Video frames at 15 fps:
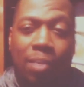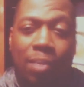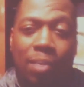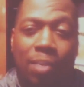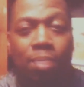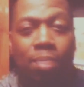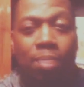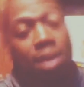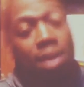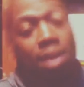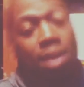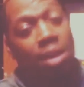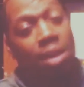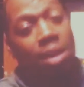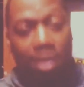and it made it
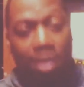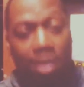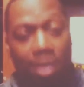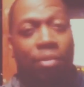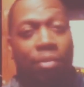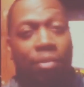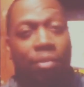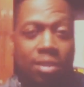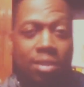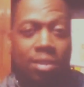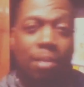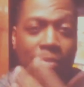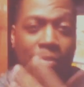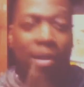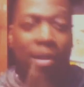easier for
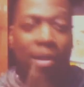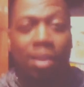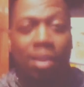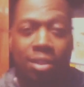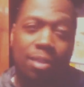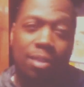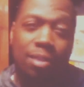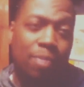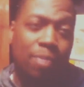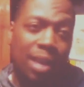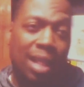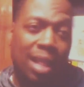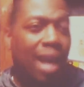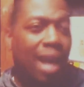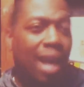some fellas to
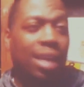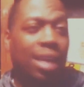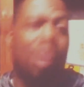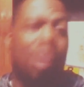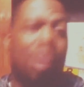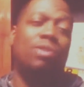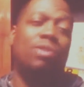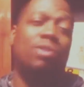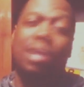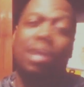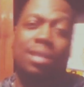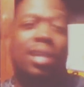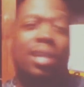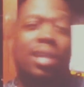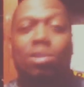be like, yo, I'm
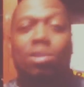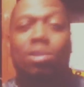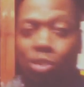trying to dance with